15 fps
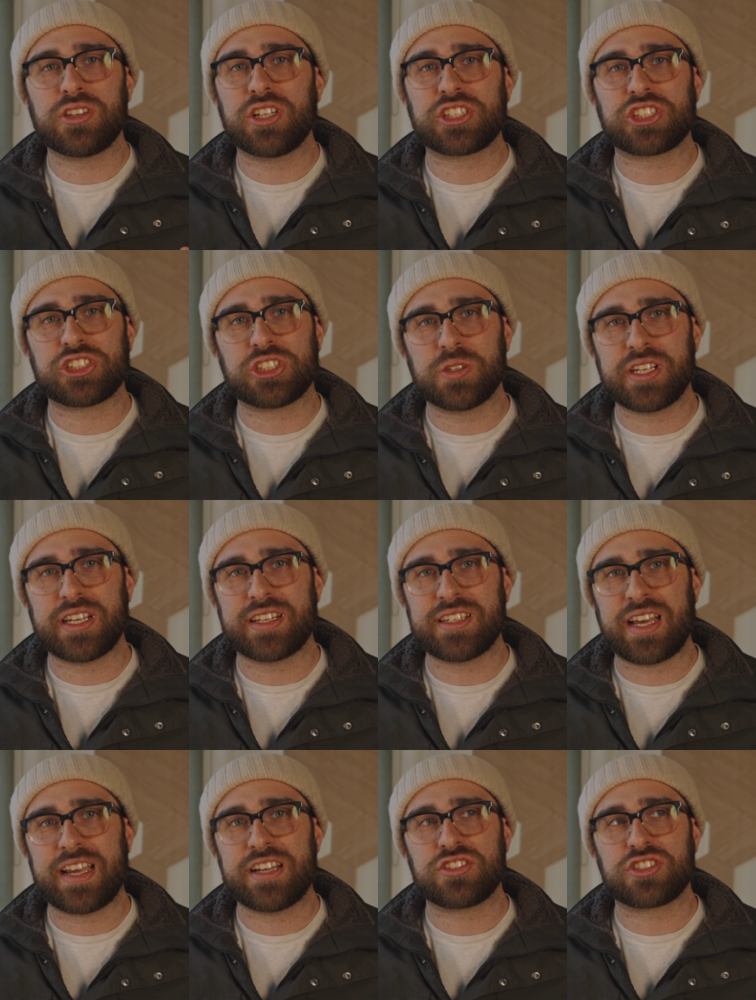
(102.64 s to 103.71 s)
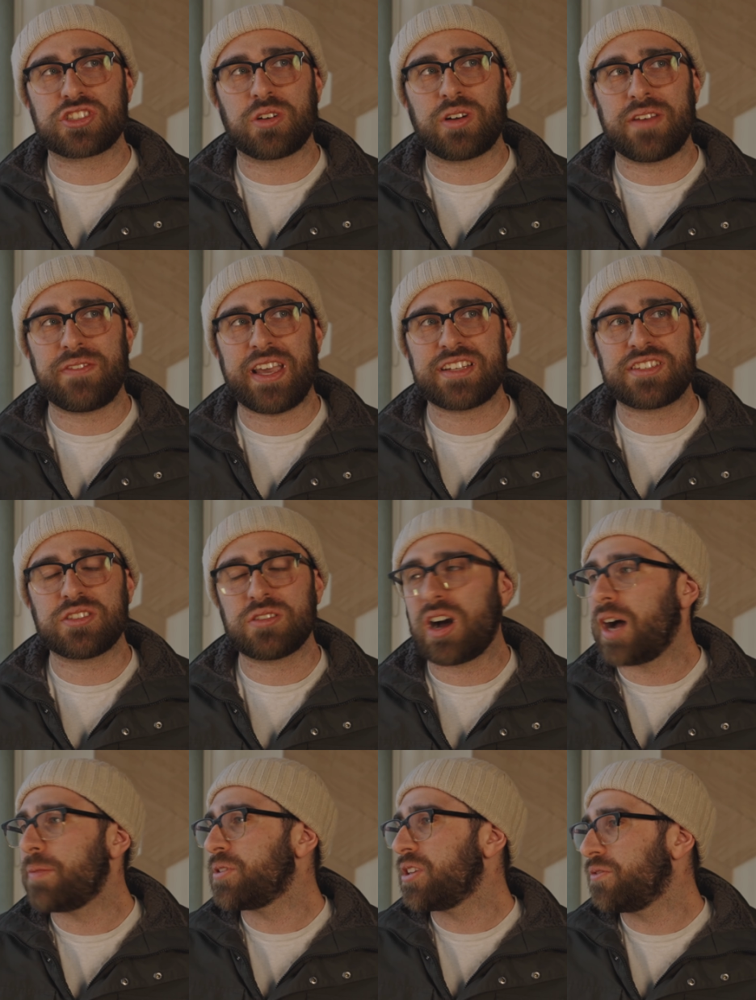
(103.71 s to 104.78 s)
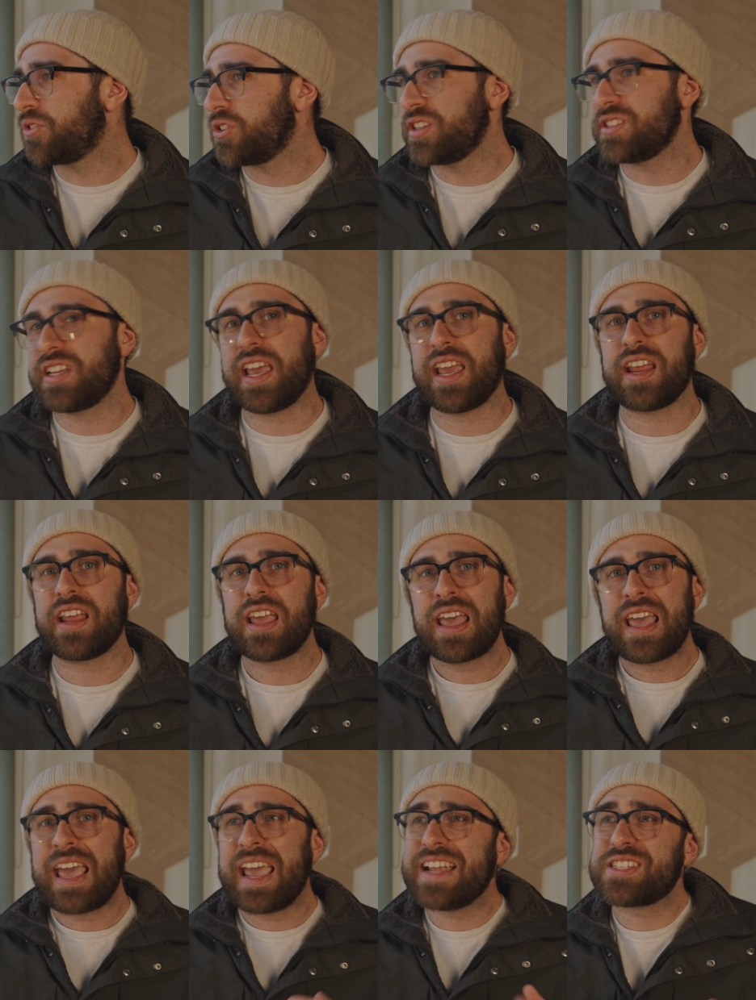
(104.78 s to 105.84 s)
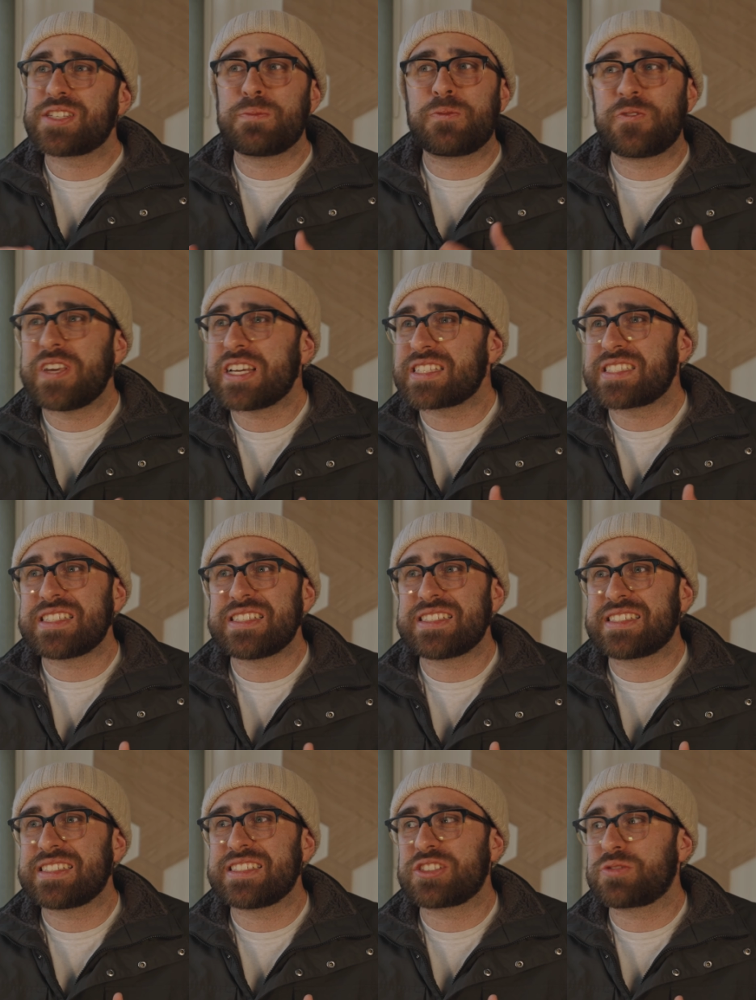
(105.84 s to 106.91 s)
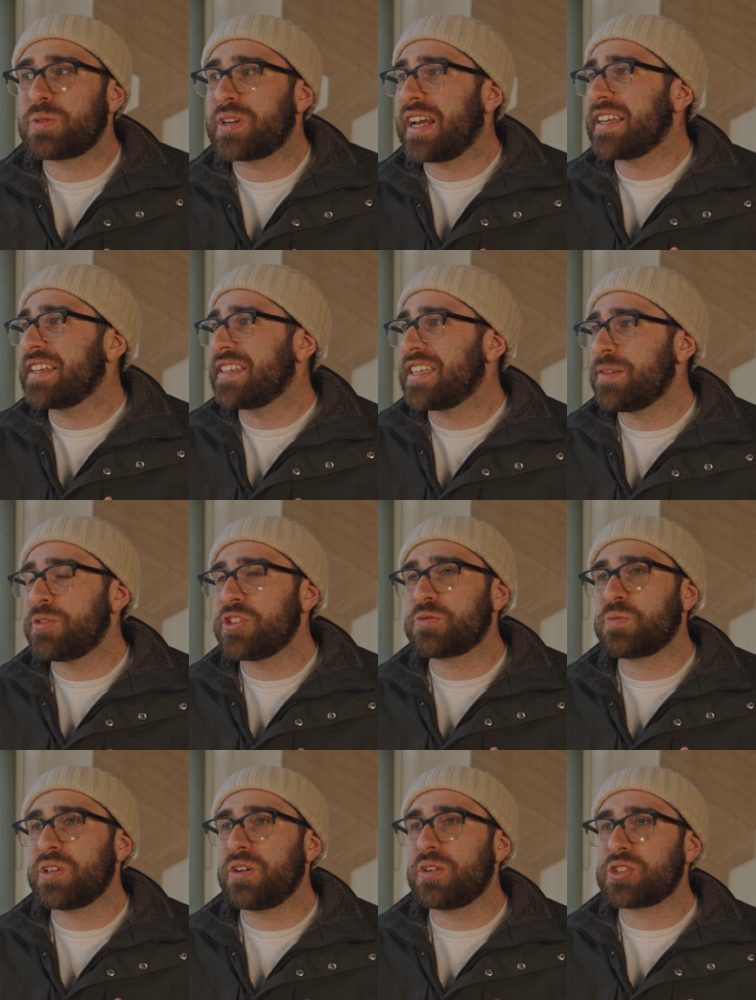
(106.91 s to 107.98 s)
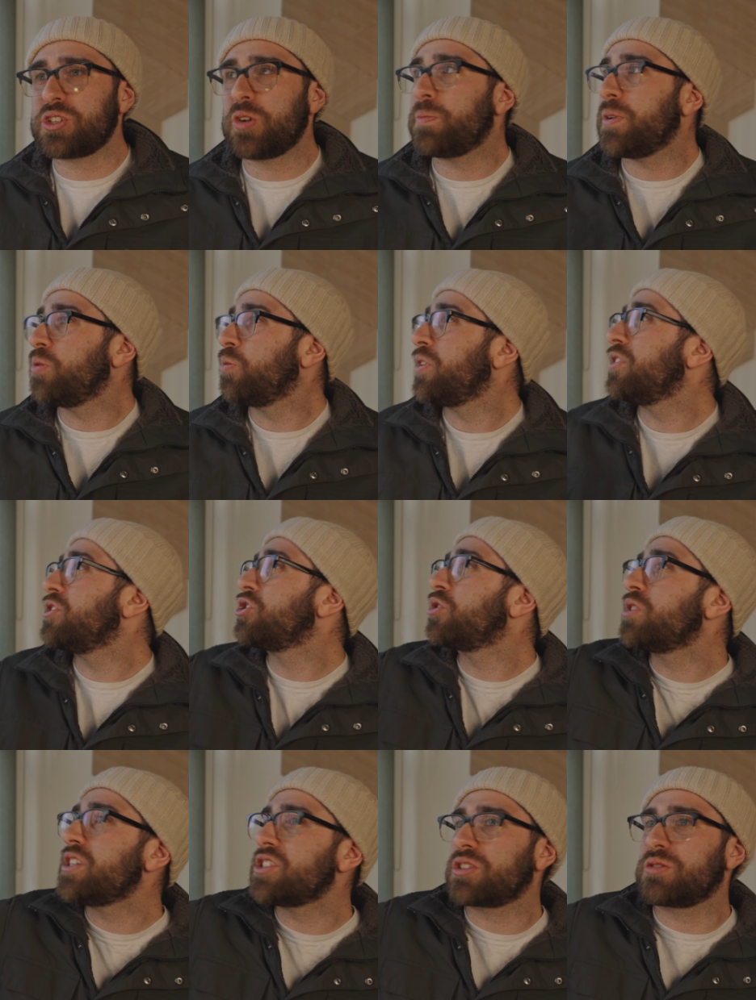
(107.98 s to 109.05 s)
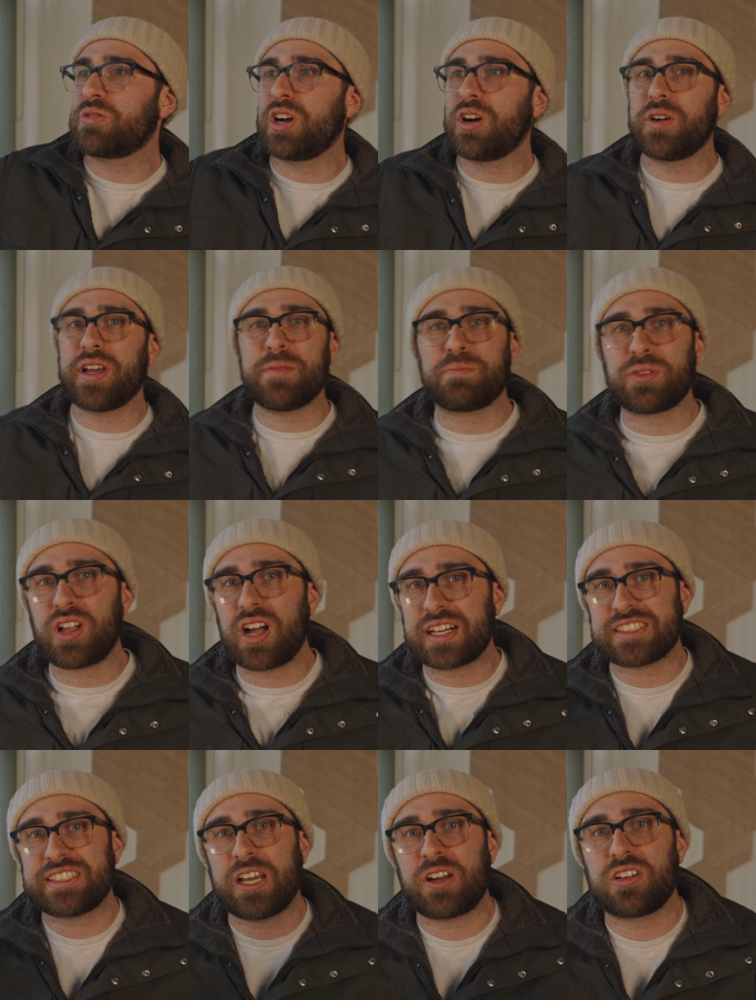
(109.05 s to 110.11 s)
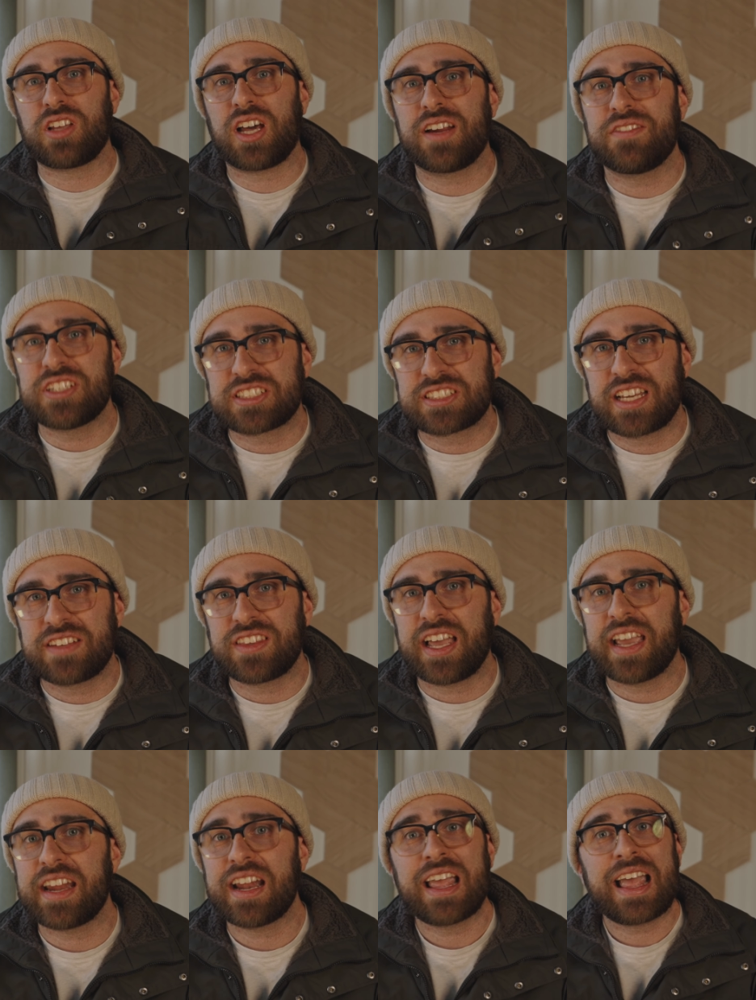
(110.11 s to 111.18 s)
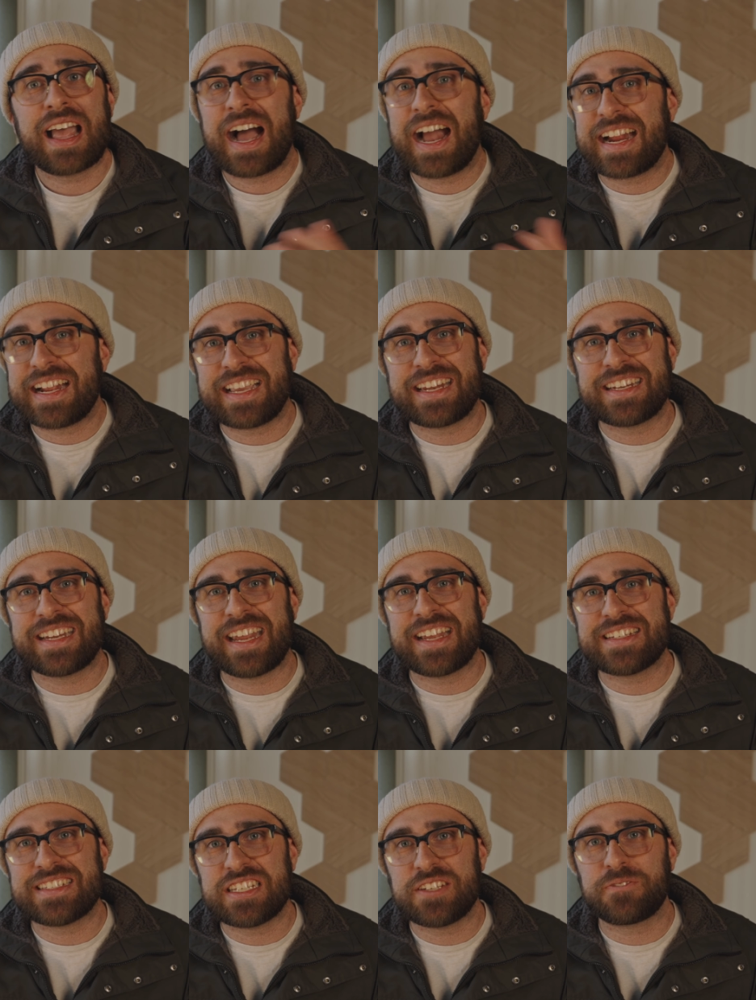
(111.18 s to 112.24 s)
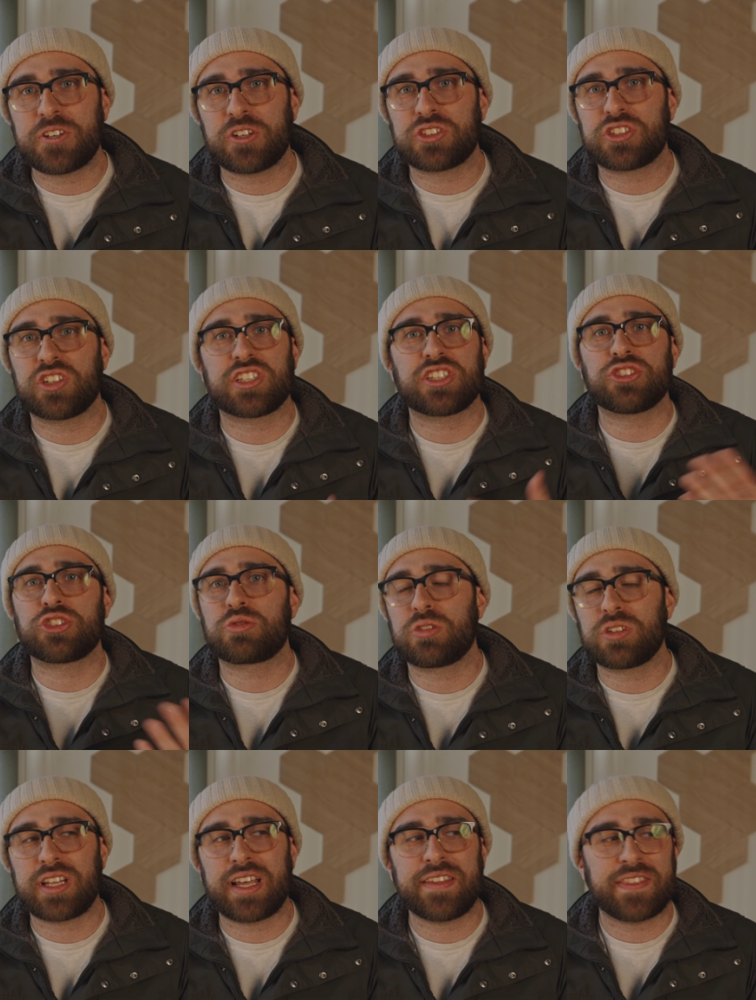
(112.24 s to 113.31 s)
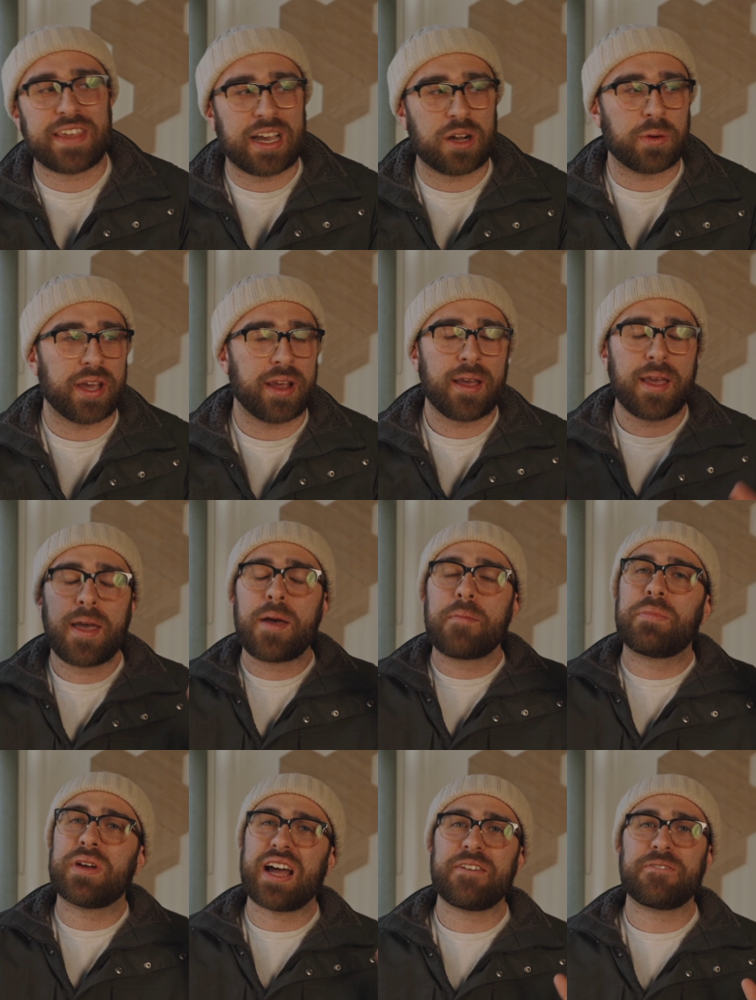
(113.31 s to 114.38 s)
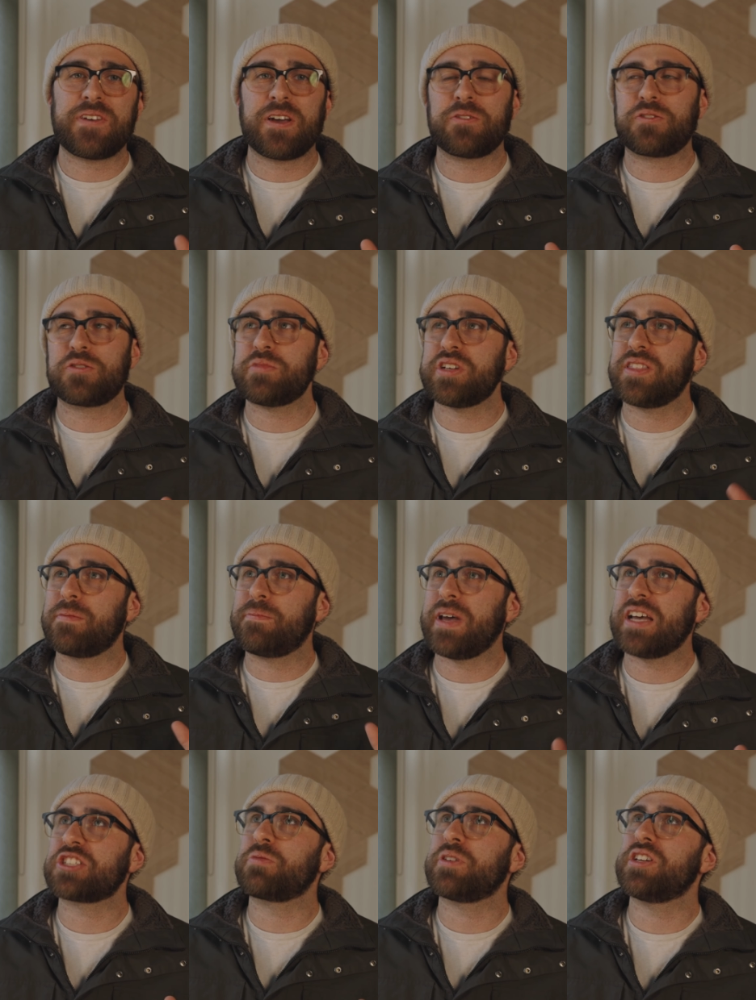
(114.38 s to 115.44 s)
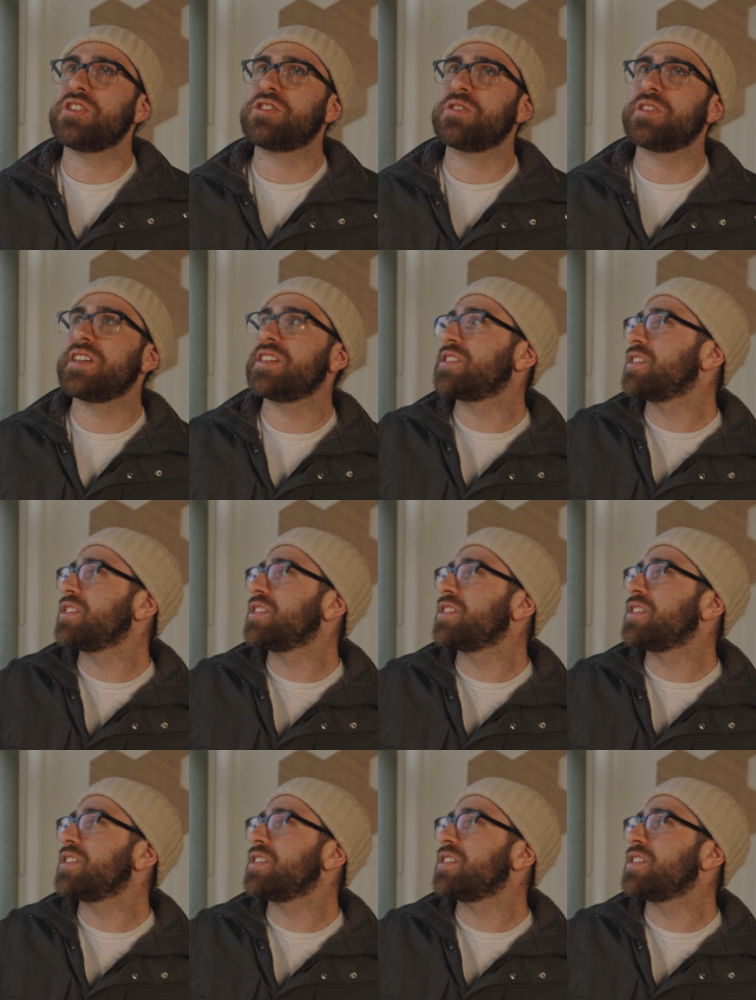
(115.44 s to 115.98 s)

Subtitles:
looks shooting at night, so I've had to opt in for the day. And some fixes is when I can keep these windows open. When the trees grow, it blocks out a lot of the sunlight. I can get an ND filter and control light that way. But I found for me the best way to do this